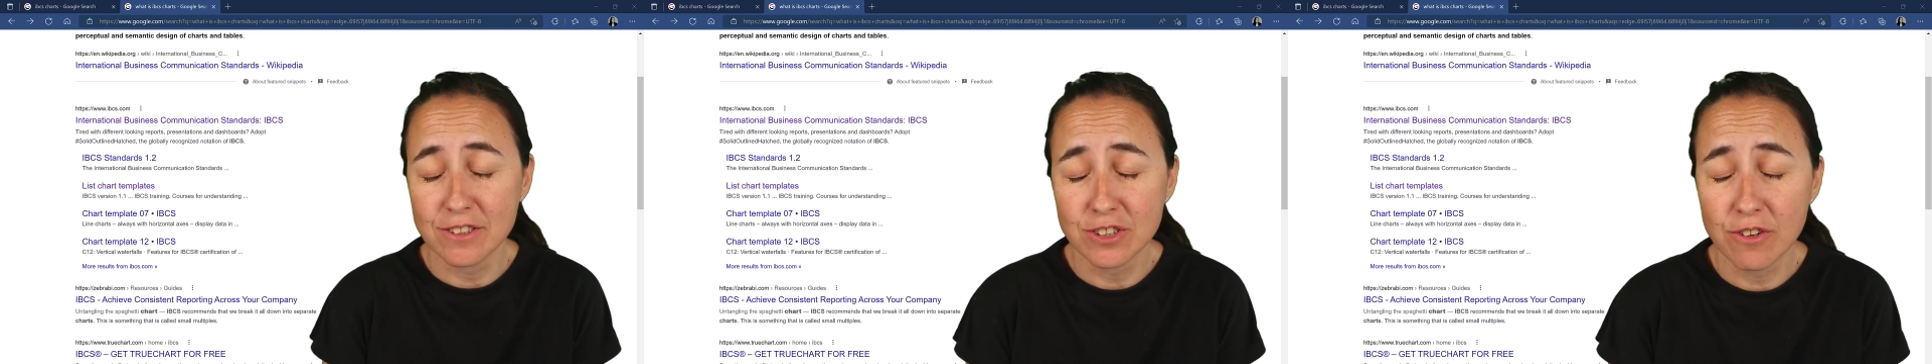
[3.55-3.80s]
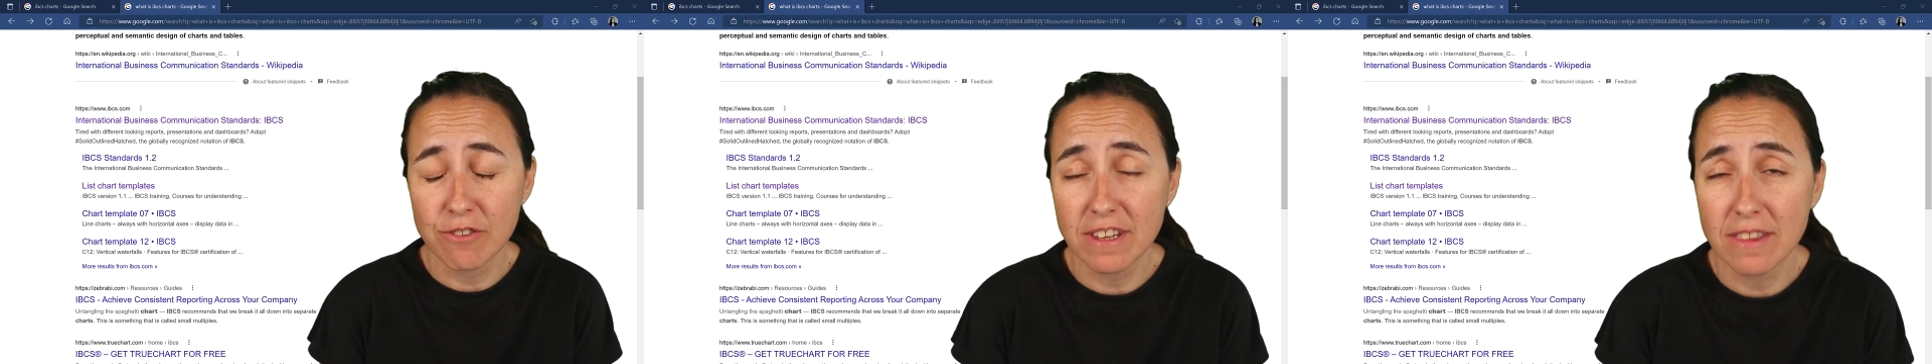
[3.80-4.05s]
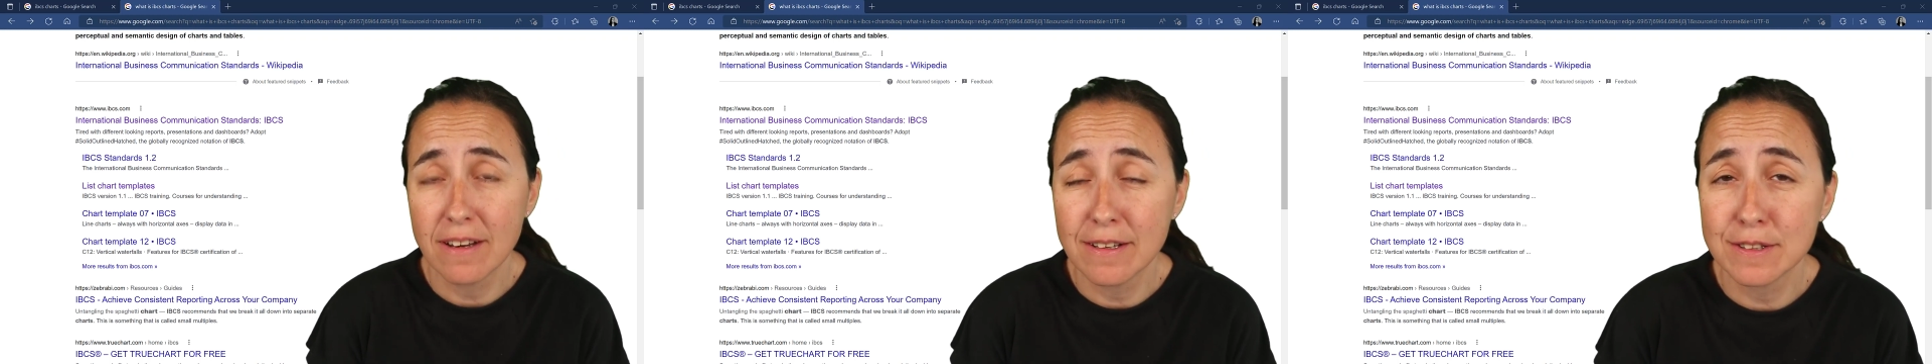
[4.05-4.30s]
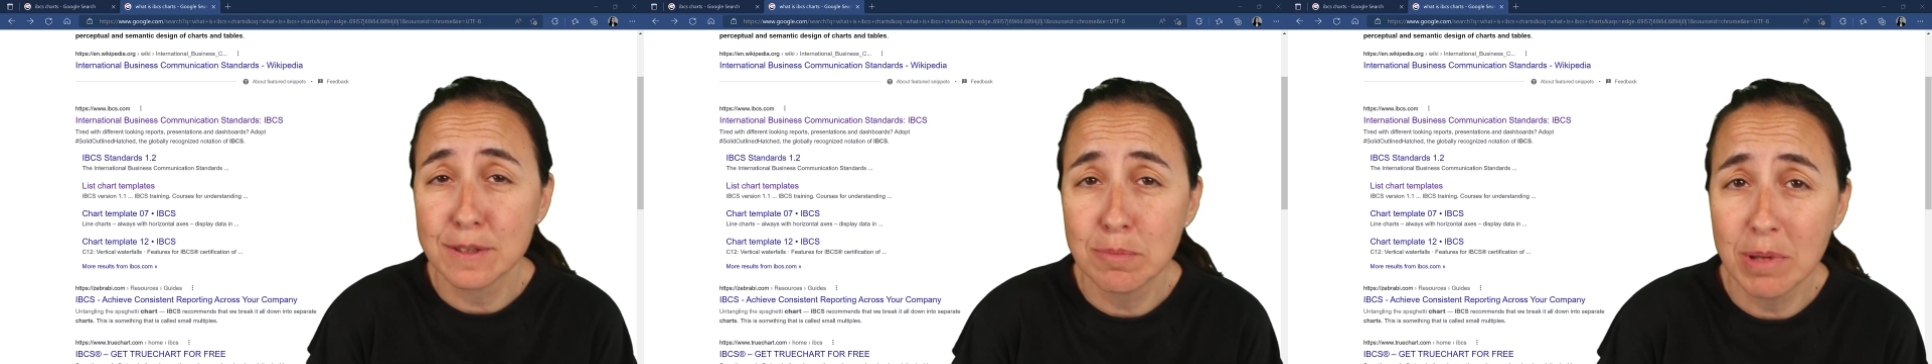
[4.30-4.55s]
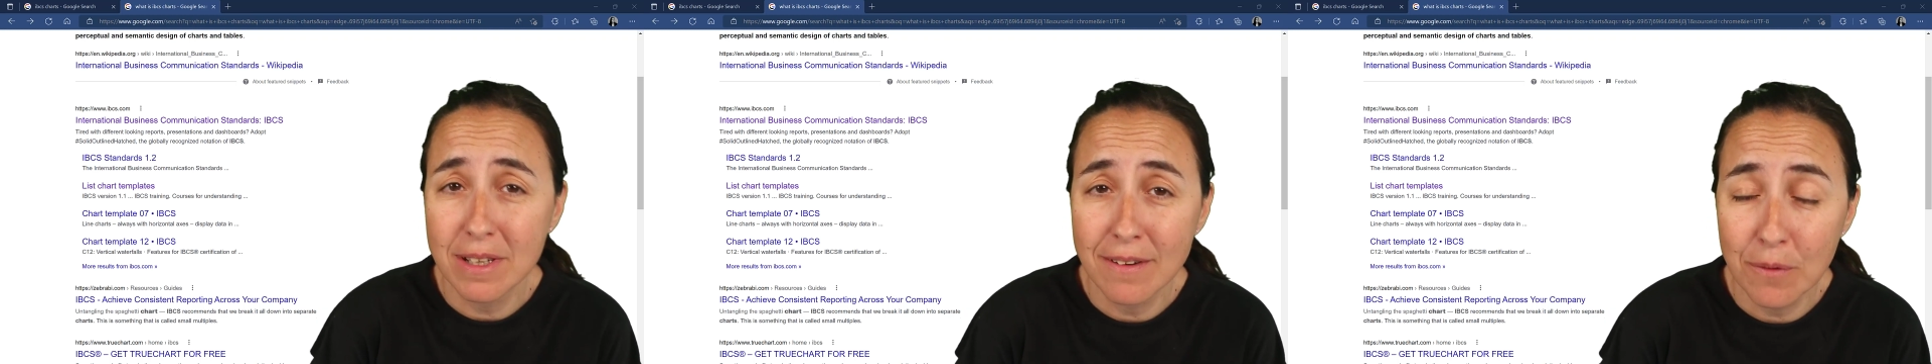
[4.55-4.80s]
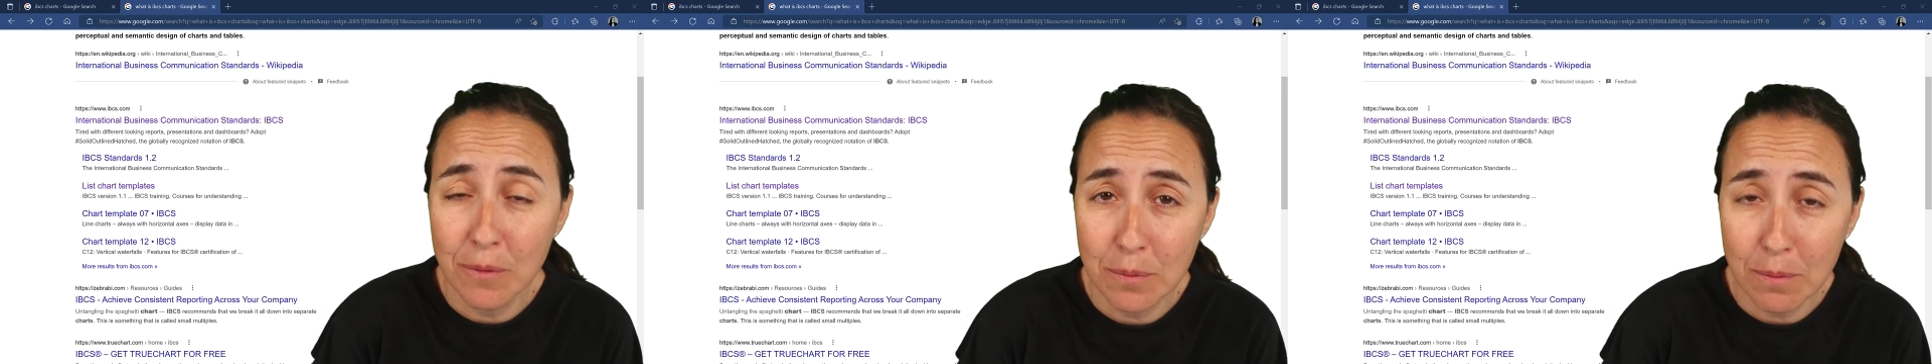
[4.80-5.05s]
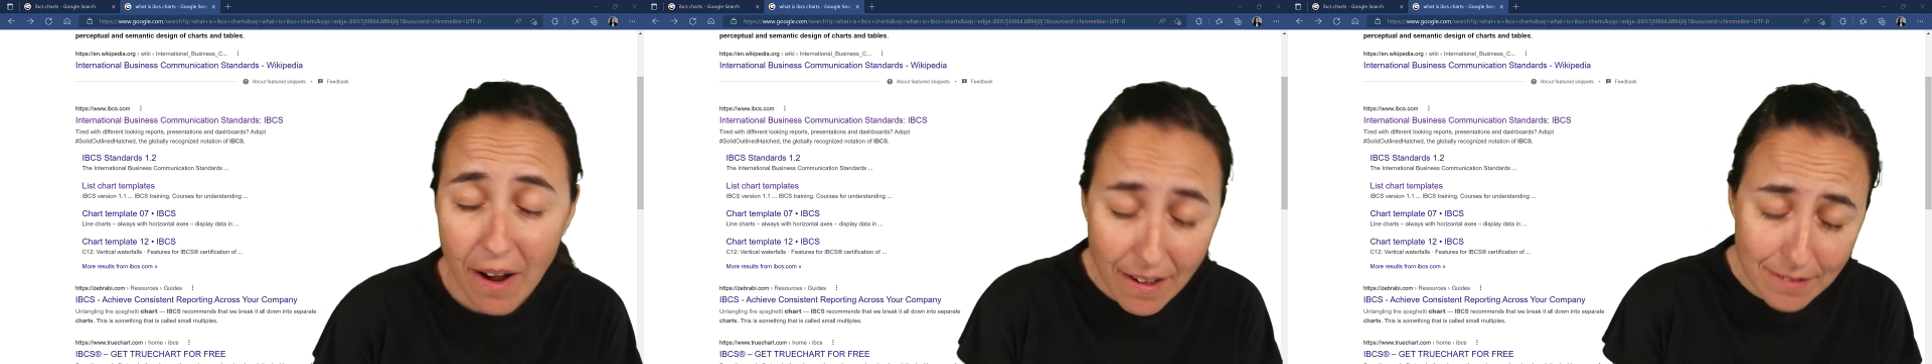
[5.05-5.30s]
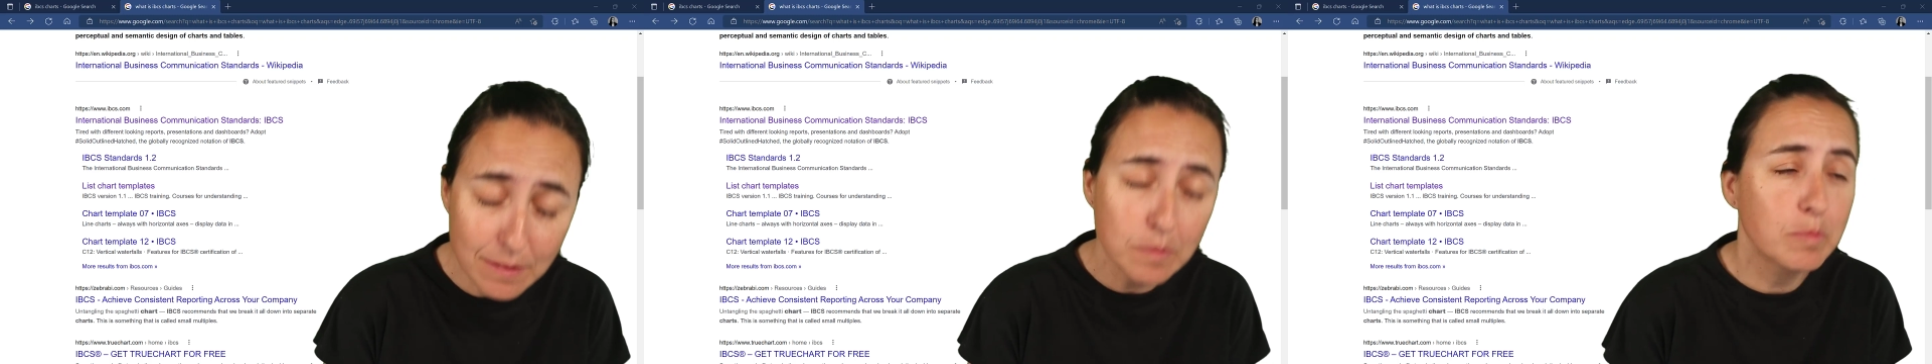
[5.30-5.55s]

Sorry that it's been a while,